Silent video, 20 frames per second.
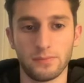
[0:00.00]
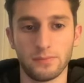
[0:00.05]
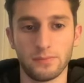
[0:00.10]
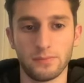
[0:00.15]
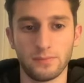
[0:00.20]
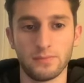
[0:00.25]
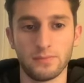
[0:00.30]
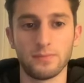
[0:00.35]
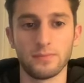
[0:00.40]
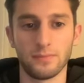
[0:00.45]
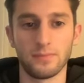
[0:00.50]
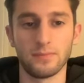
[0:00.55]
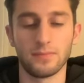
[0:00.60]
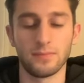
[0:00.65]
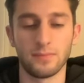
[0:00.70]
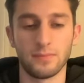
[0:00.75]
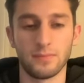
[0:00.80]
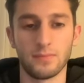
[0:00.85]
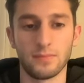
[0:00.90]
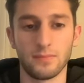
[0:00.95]

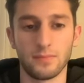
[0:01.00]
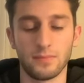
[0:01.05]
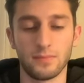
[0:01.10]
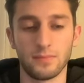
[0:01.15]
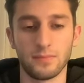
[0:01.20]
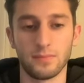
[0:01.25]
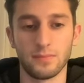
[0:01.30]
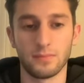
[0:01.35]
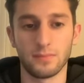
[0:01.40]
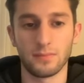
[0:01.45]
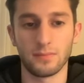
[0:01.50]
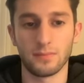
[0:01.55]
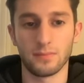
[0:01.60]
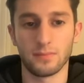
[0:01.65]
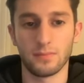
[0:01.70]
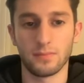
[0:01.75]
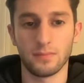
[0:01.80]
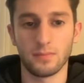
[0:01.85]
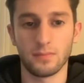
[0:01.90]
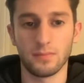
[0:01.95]

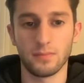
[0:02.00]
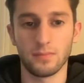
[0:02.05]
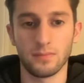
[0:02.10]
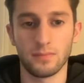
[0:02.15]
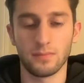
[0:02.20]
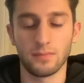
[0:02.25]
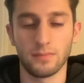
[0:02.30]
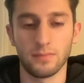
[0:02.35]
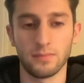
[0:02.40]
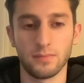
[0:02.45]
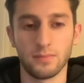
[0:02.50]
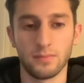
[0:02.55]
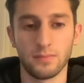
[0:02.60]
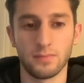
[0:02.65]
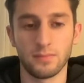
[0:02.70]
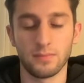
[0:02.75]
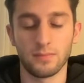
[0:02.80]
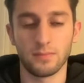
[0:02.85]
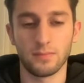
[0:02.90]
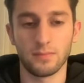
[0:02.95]

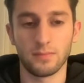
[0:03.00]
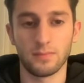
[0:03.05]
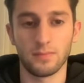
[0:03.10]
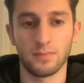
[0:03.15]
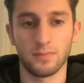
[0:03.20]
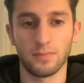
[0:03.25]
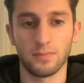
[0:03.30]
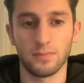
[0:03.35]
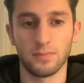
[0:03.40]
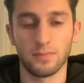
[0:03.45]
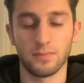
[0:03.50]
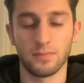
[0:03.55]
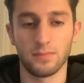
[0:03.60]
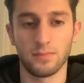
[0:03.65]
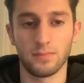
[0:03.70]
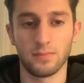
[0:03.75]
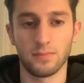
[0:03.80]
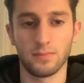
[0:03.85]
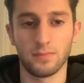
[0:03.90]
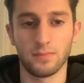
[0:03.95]

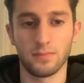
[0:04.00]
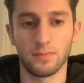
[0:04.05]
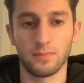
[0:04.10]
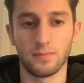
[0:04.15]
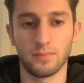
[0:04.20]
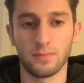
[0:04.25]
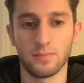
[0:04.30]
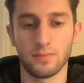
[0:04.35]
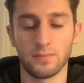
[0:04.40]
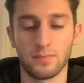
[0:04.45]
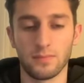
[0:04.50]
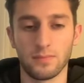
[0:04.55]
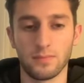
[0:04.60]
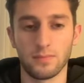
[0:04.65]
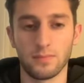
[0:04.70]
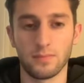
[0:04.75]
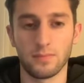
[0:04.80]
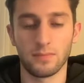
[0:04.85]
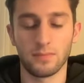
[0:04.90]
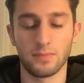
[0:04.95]

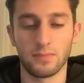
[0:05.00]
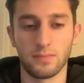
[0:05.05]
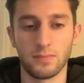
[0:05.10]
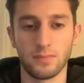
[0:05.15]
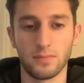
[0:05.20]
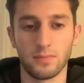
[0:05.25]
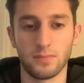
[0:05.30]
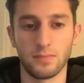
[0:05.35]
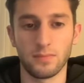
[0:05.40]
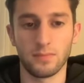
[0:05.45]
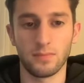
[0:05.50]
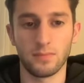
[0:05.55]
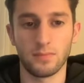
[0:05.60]
(not speaking)